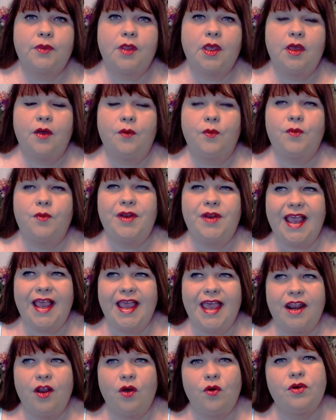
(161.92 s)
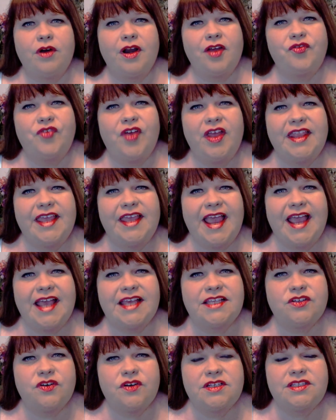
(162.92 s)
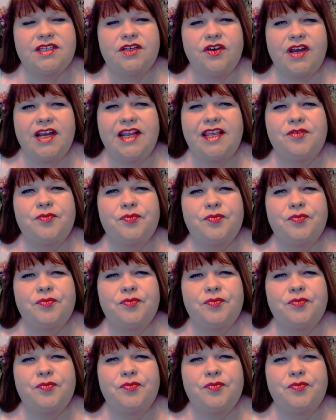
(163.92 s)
Well, when I got older, I finally asked her, I said, "Granny,